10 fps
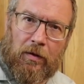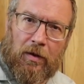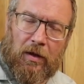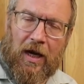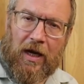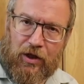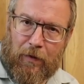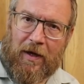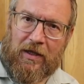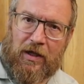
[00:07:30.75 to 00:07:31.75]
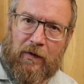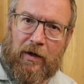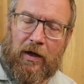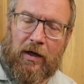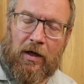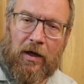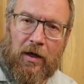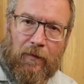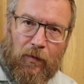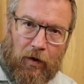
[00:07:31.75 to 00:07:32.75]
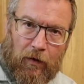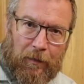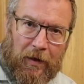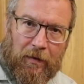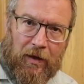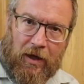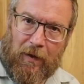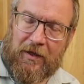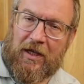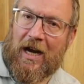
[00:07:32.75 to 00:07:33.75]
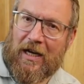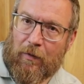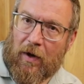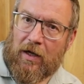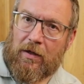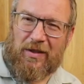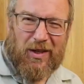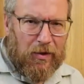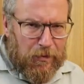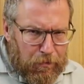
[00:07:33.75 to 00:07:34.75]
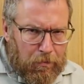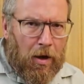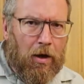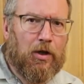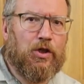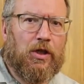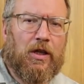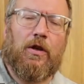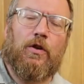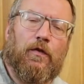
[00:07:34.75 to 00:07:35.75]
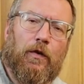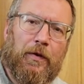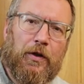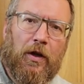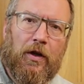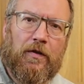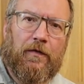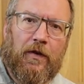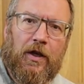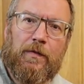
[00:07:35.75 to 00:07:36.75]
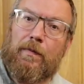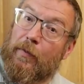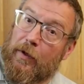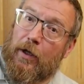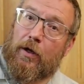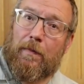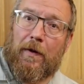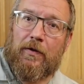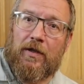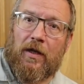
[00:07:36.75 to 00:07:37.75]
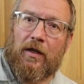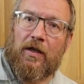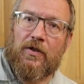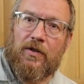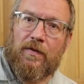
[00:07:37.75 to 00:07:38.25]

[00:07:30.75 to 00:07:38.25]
the action of bacteria will have been inhibited anyway, so it's marginally useful when you're going to freeze, but we'll look at both techniques.